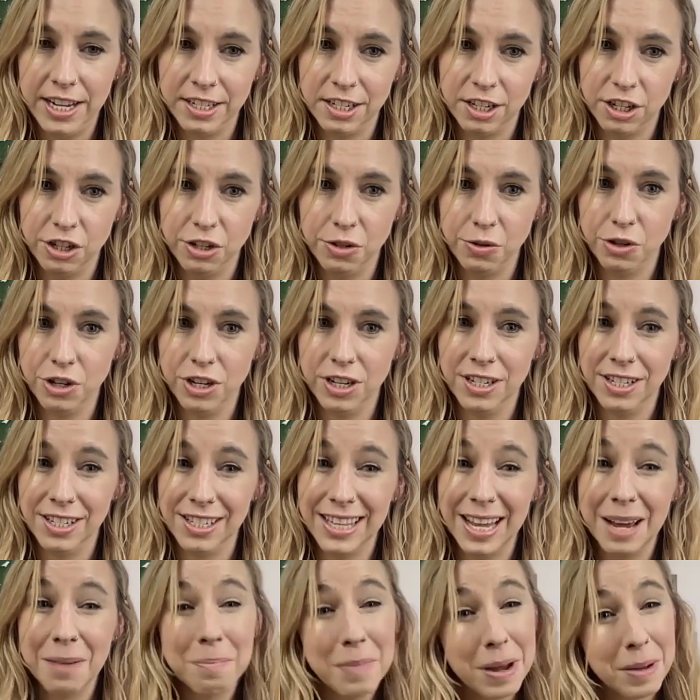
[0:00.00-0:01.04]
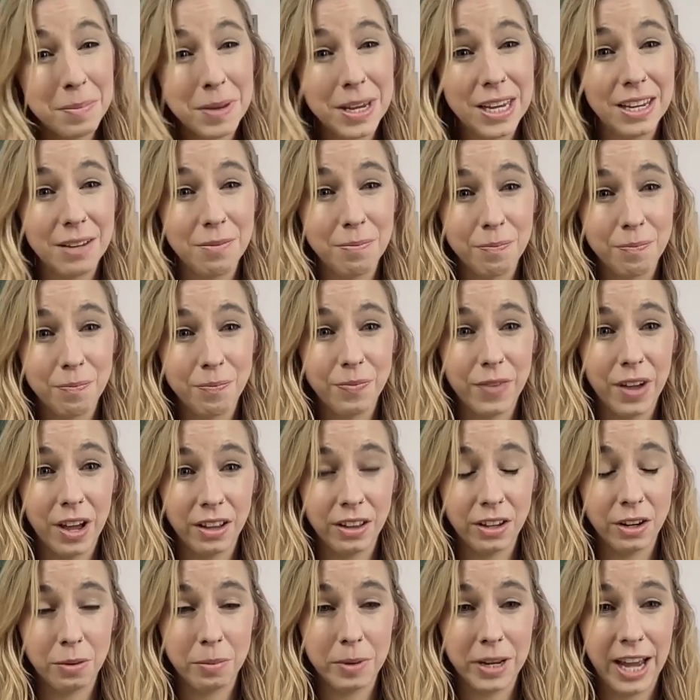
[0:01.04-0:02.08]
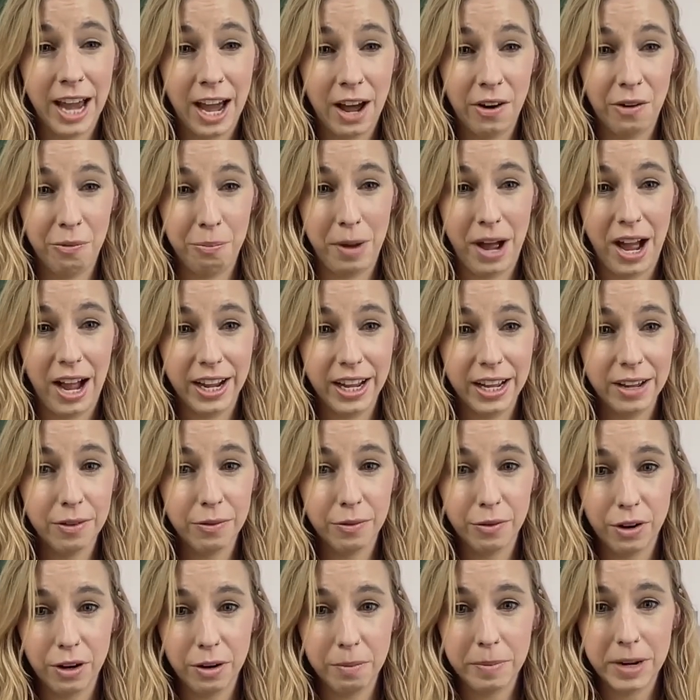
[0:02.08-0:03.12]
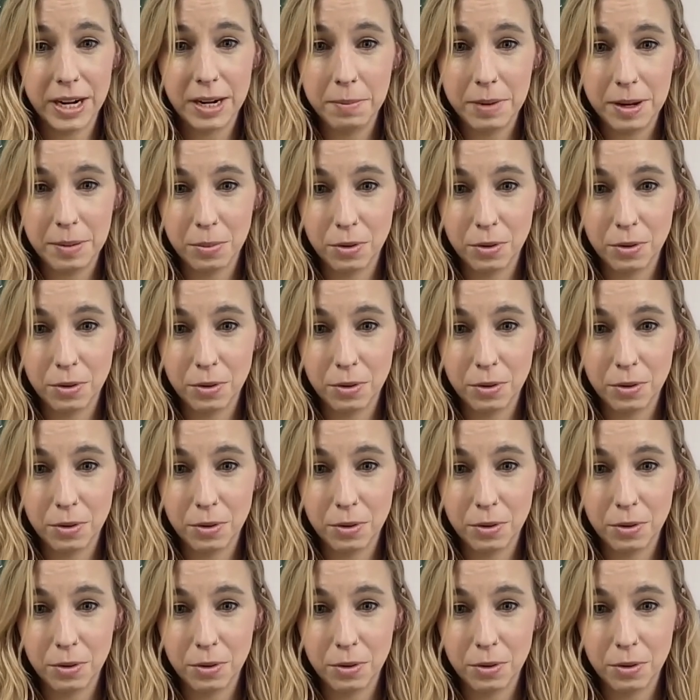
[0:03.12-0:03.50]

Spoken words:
institutions that might be a little bit out of pocket for many